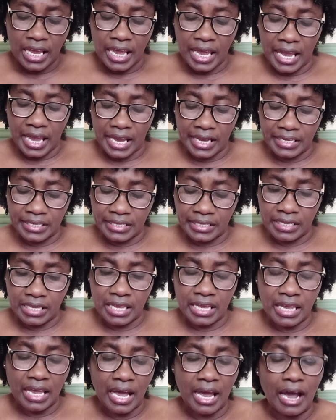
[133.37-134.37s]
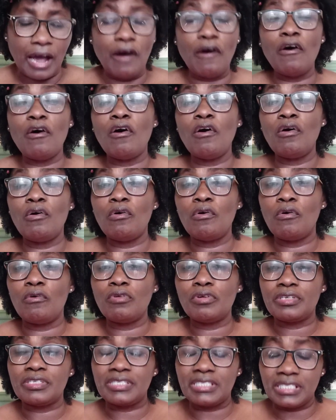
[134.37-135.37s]
and they are
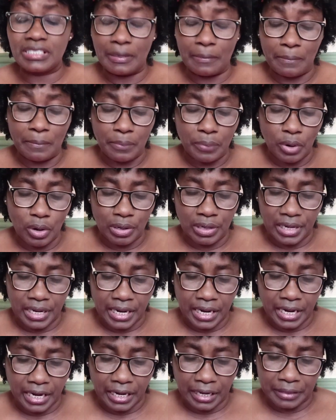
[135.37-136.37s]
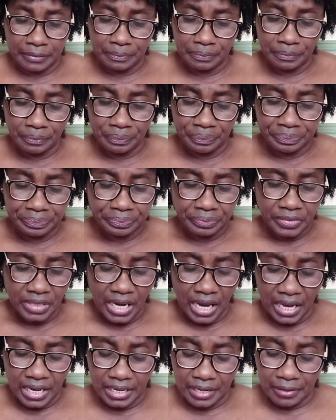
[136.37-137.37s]
all symbolic.
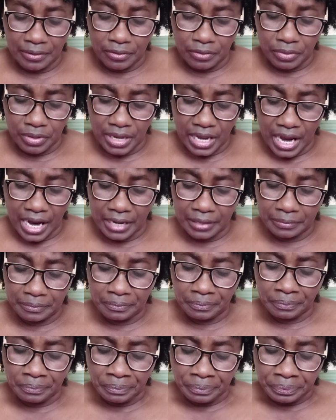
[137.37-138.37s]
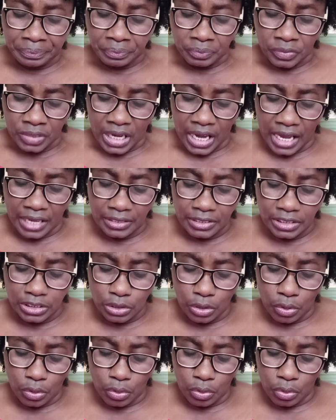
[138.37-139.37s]
Hallelujah. And
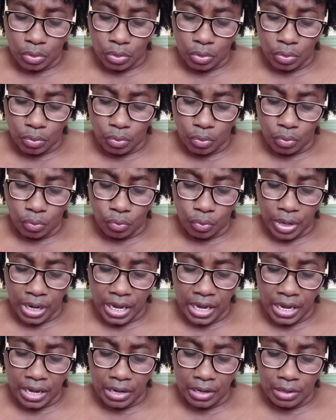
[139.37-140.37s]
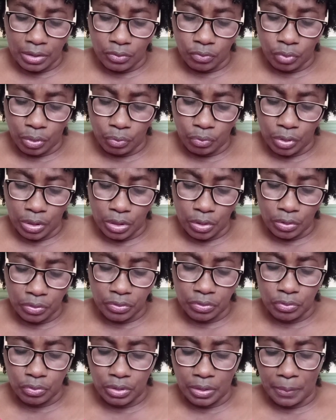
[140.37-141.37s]
so when we look
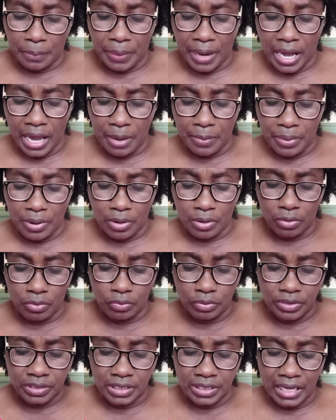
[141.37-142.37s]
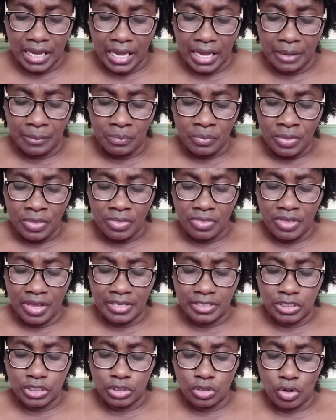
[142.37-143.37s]
through the Bible, we see that there
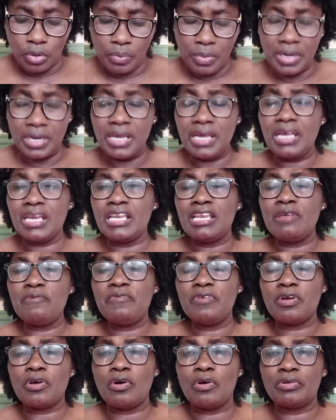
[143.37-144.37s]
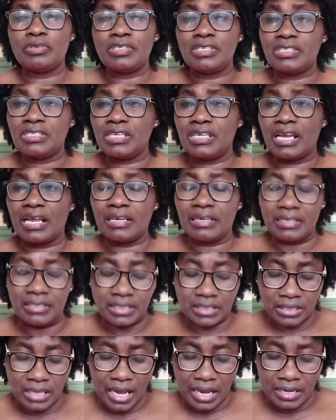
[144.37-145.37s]
are so many difficulties in
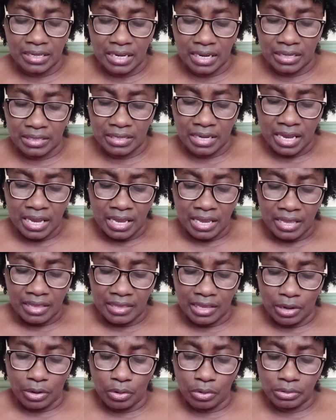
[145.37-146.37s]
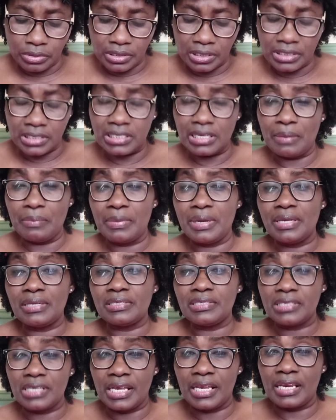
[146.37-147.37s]
understanding the Old
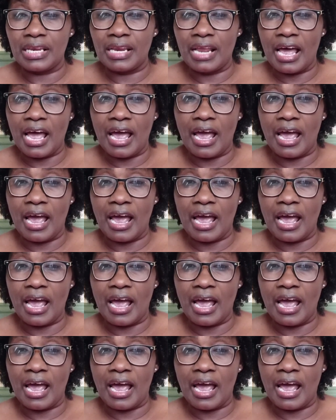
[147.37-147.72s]
Testament in